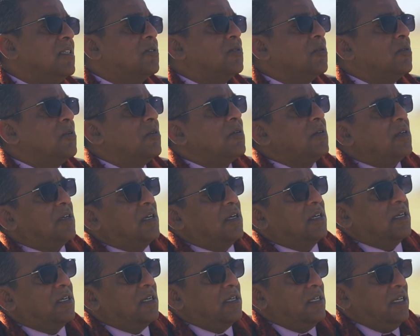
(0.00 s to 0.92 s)
So,
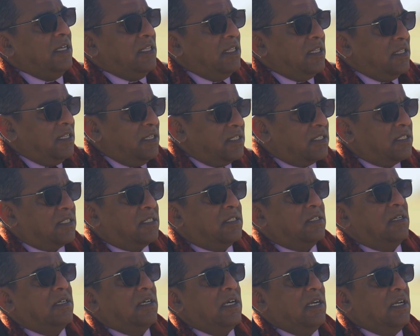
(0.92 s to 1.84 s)
uh, in this
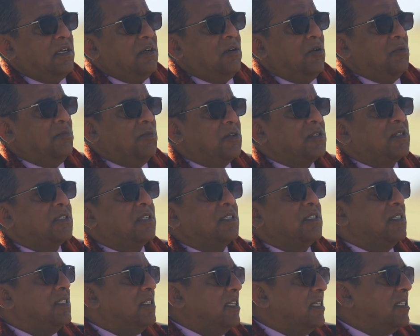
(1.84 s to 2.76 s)
uh, almost
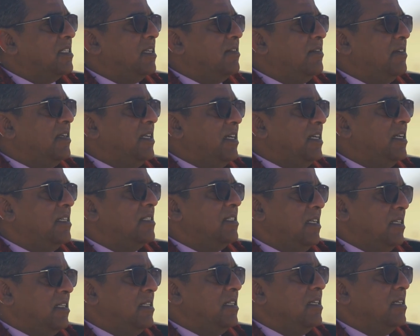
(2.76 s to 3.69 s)
uh, six seven days
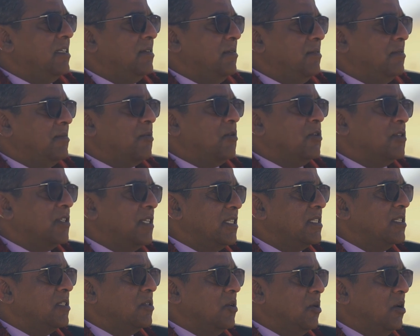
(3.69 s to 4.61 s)
that the
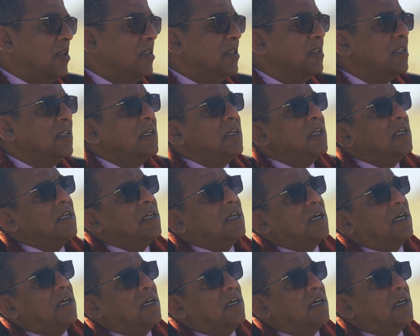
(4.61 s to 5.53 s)
process is on,
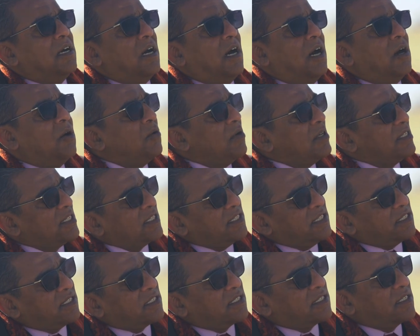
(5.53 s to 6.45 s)
how has
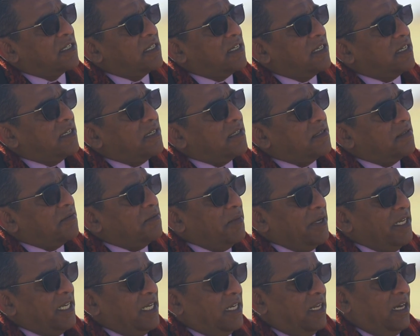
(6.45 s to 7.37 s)
this
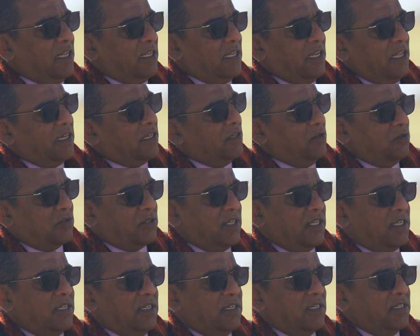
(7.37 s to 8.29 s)
been done? Like you
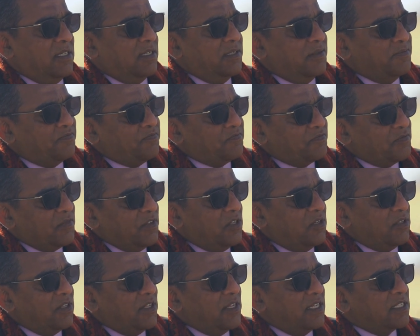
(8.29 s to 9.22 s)
said, you
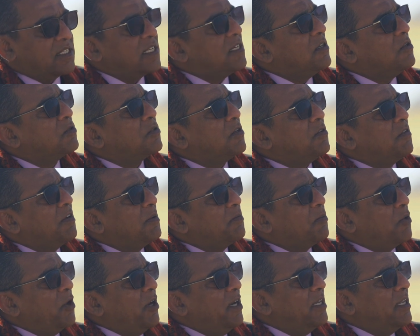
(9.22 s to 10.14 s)
know, there is also one
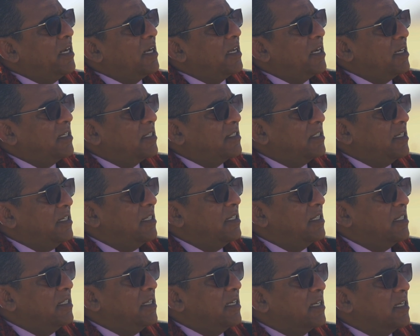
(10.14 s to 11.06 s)
point that I had seen
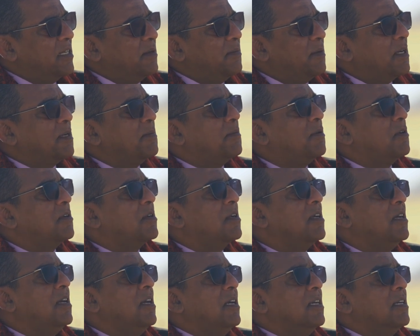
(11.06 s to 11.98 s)
in the agreement about
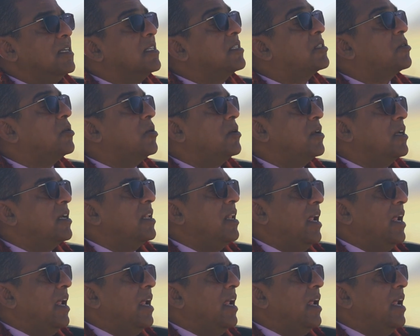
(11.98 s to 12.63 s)
restoring